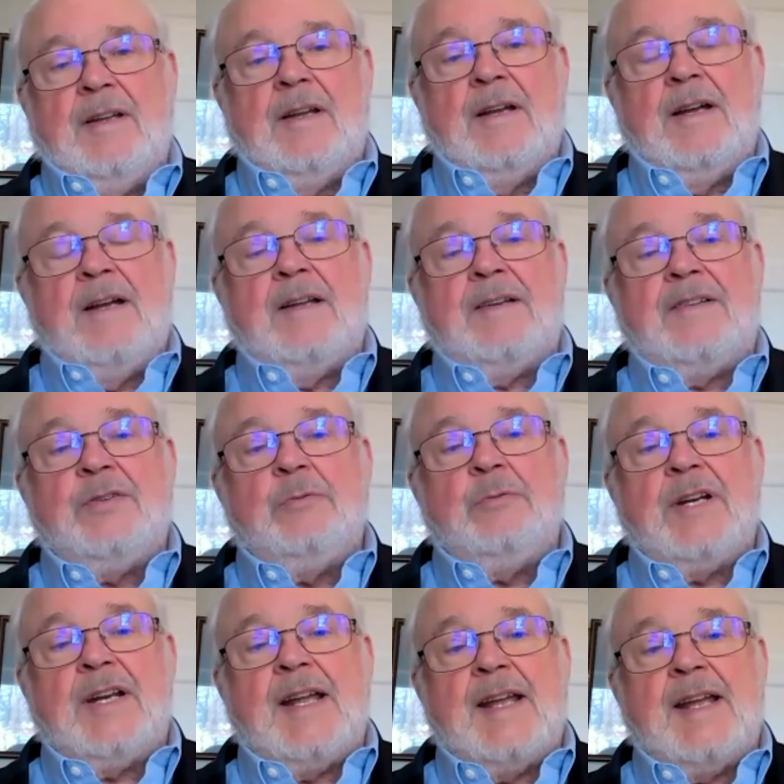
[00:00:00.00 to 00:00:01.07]
to
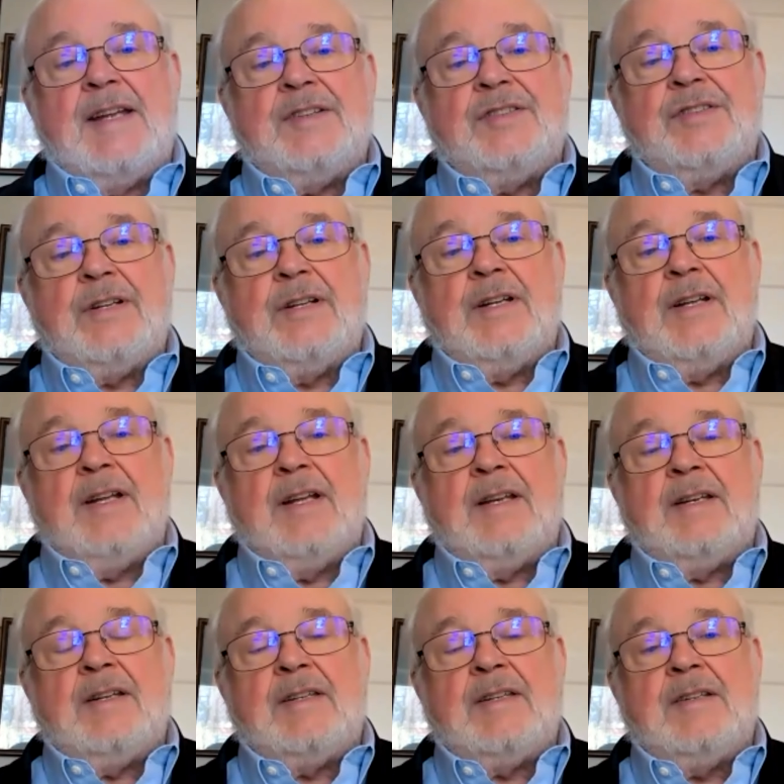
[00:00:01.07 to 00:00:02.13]
engage
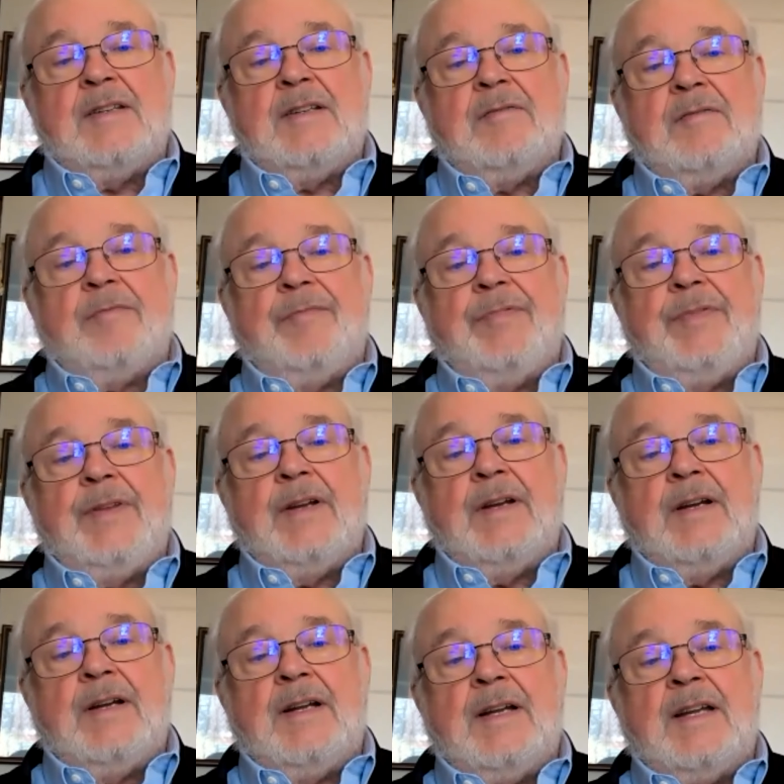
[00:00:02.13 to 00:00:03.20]
and to
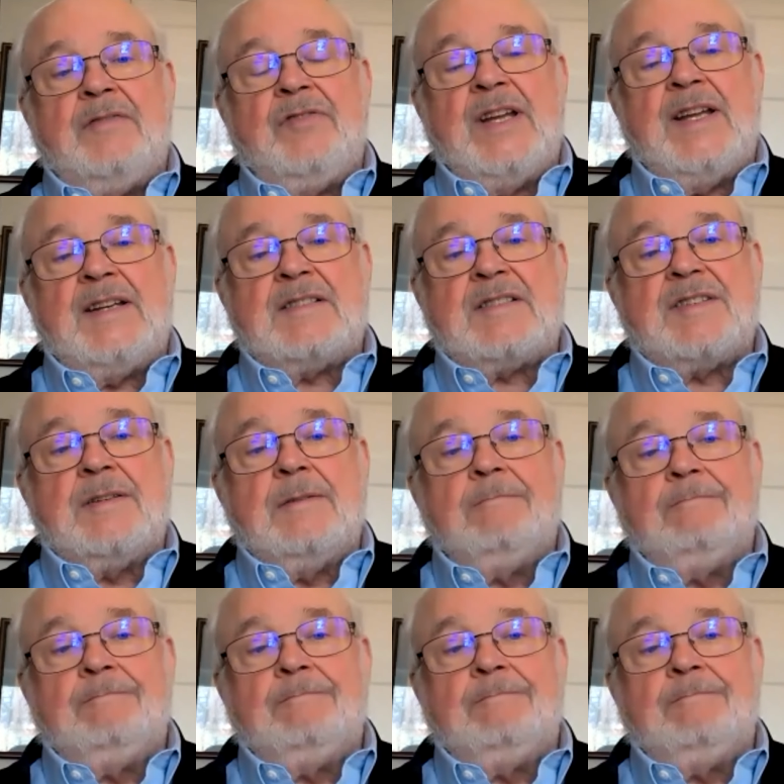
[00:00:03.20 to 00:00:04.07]
advance.